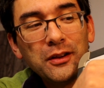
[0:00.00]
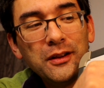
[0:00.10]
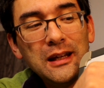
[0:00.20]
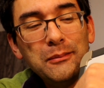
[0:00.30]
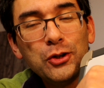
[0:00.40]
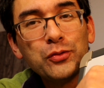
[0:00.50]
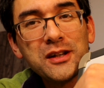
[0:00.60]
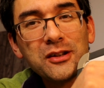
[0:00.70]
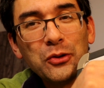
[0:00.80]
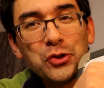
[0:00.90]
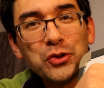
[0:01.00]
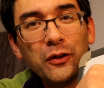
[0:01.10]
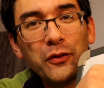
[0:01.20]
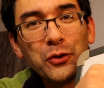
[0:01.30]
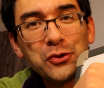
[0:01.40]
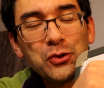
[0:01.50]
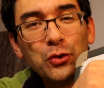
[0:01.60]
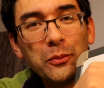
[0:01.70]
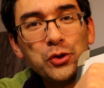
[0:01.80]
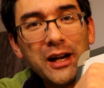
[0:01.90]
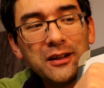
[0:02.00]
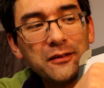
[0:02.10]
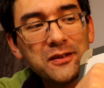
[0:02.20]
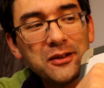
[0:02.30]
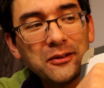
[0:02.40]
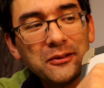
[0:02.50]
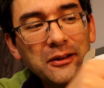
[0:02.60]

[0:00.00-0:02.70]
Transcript: the image resolution of those two objectives.